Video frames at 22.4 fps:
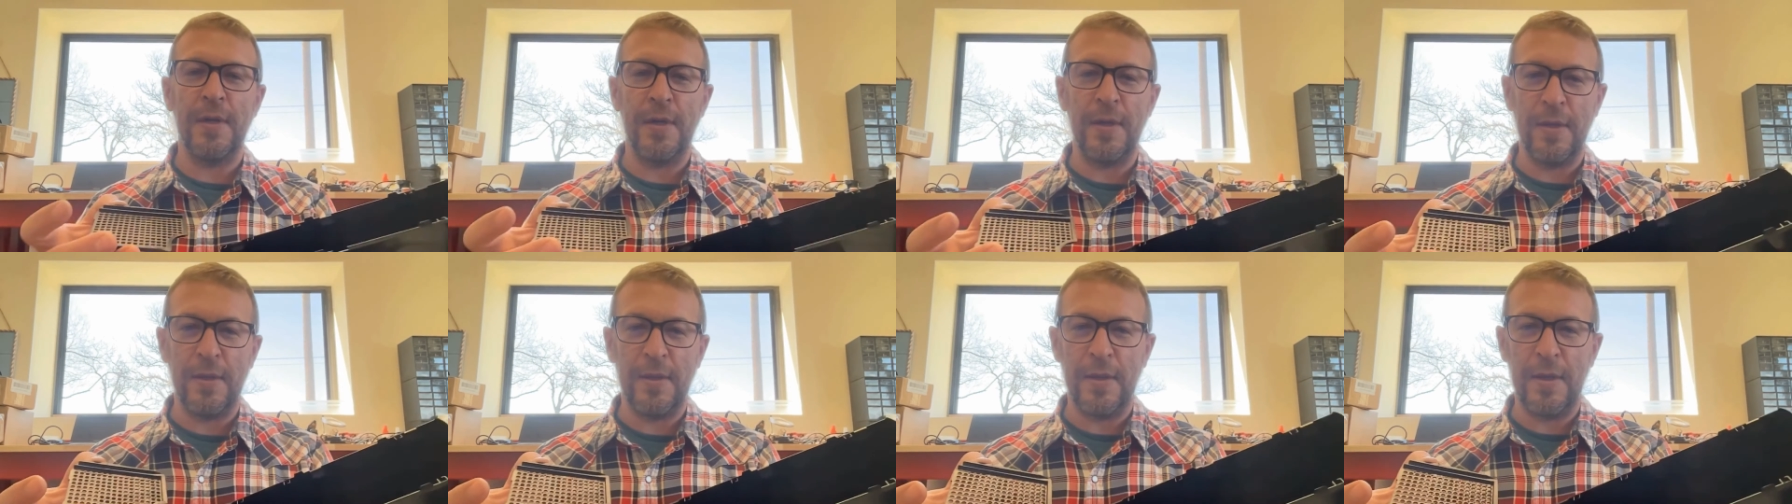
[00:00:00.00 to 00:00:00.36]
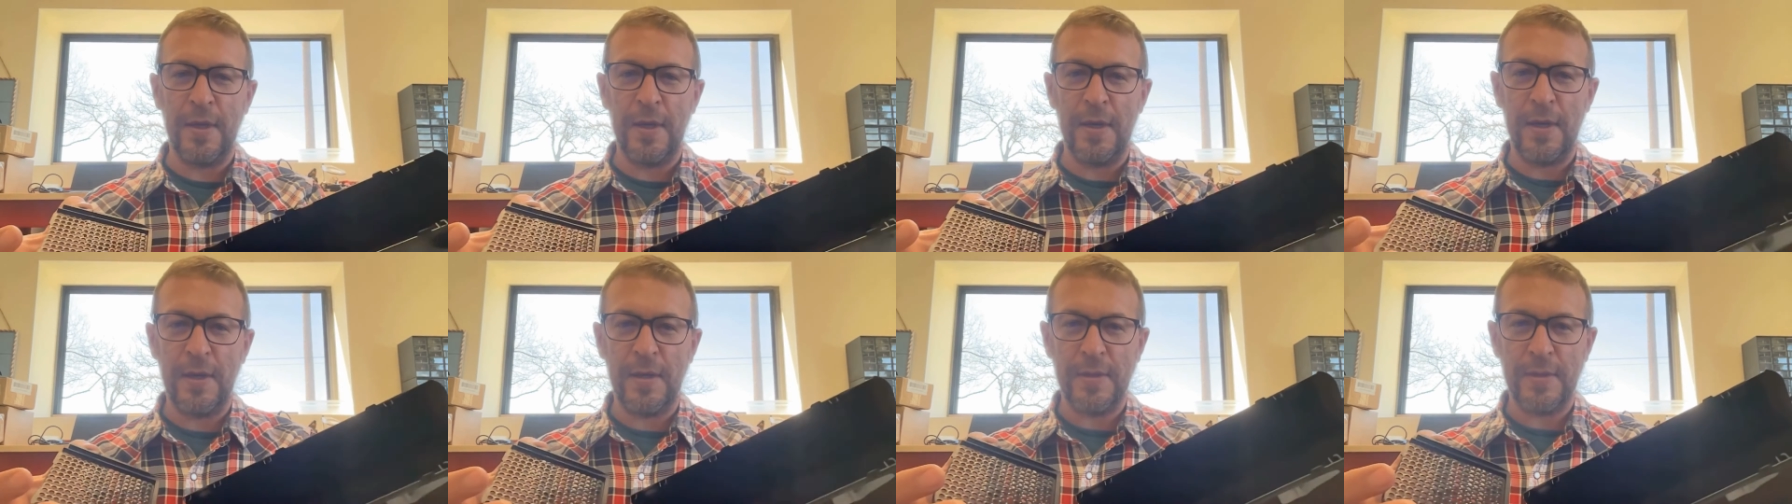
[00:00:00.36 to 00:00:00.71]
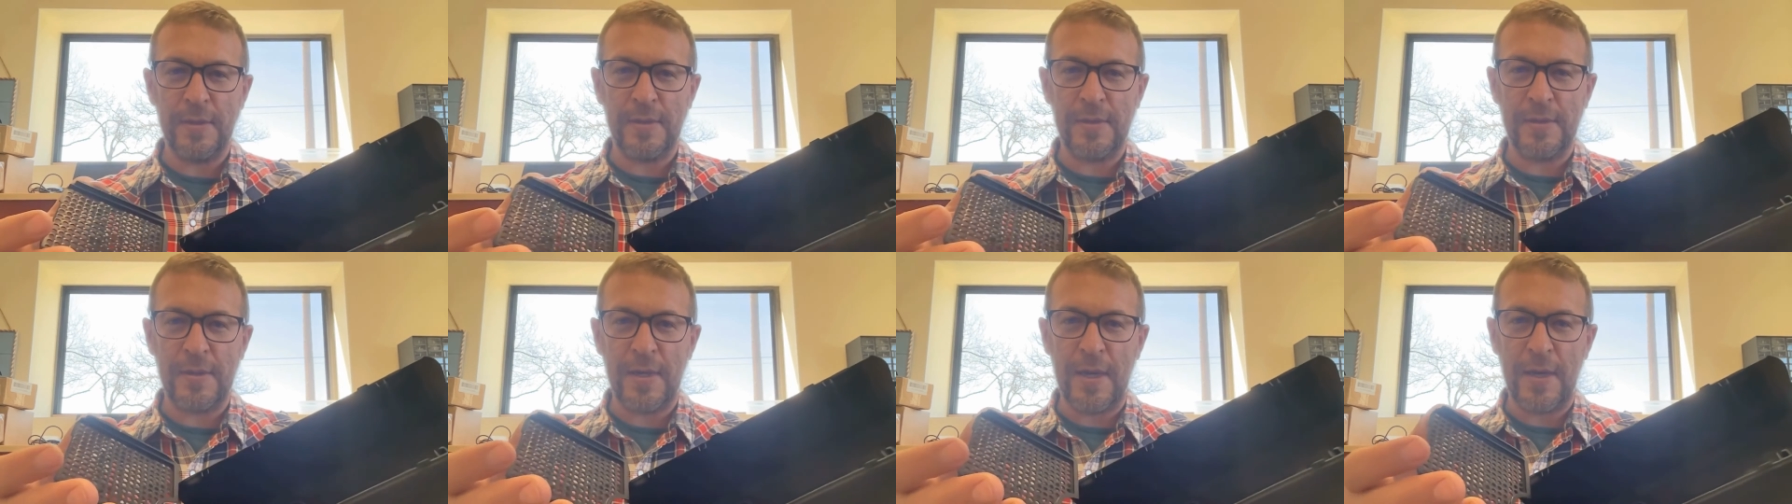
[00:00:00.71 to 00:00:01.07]
in the
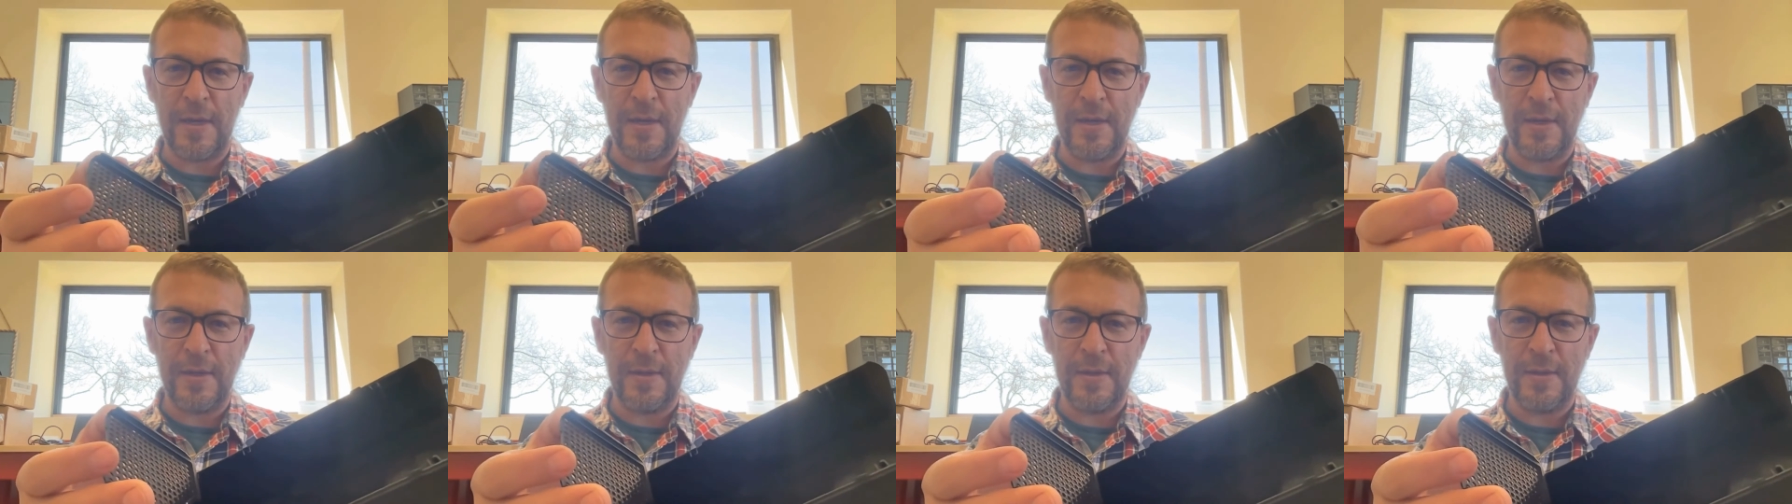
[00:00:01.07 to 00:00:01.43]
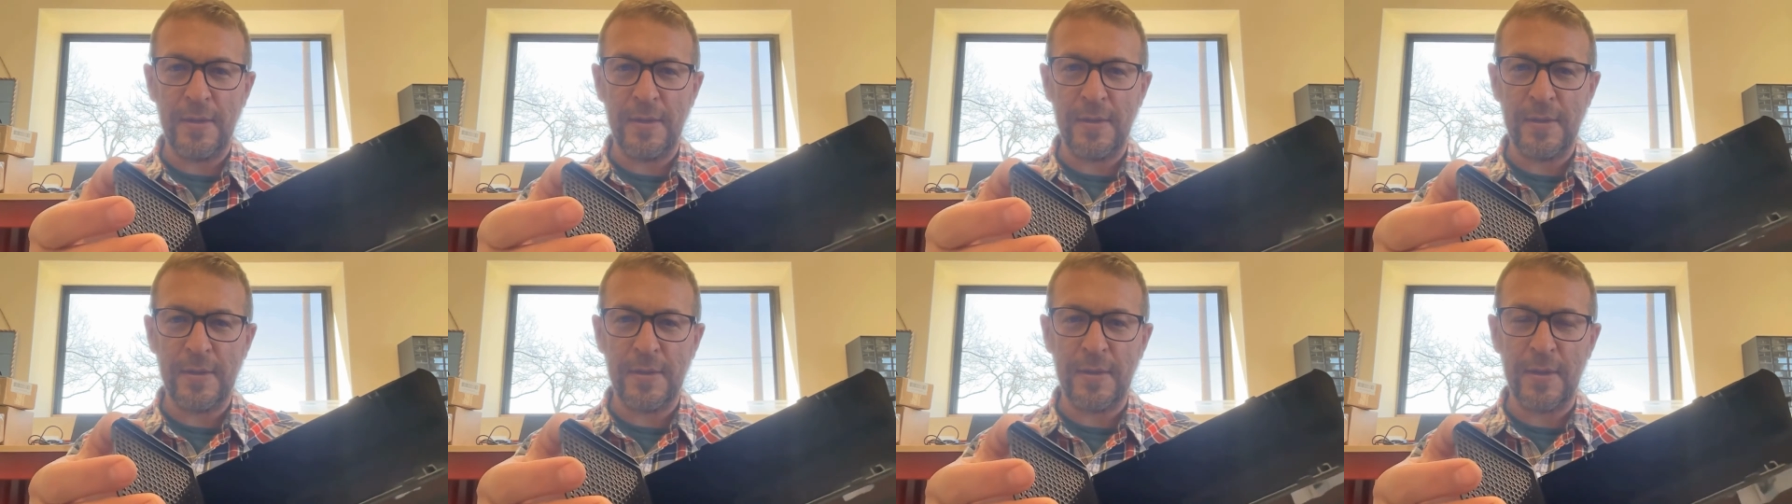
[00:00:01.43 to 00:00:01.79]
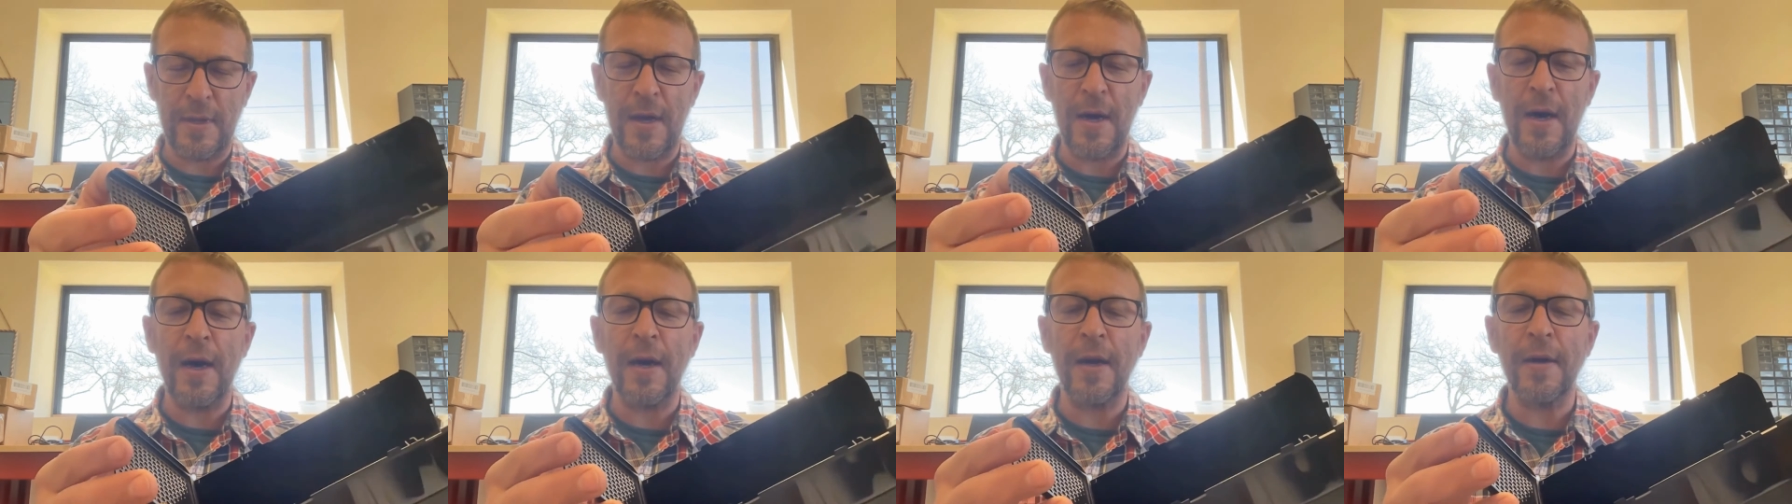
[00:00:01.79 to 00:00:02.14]
second
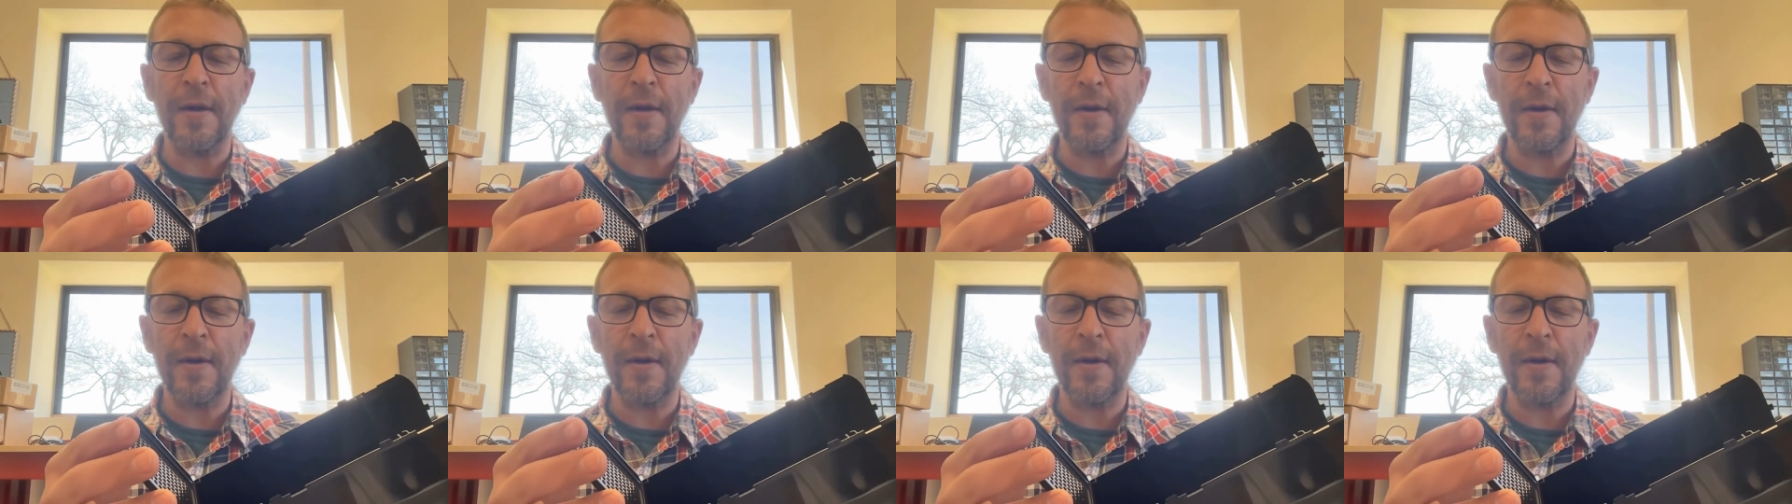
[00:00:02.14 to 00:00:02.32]
slot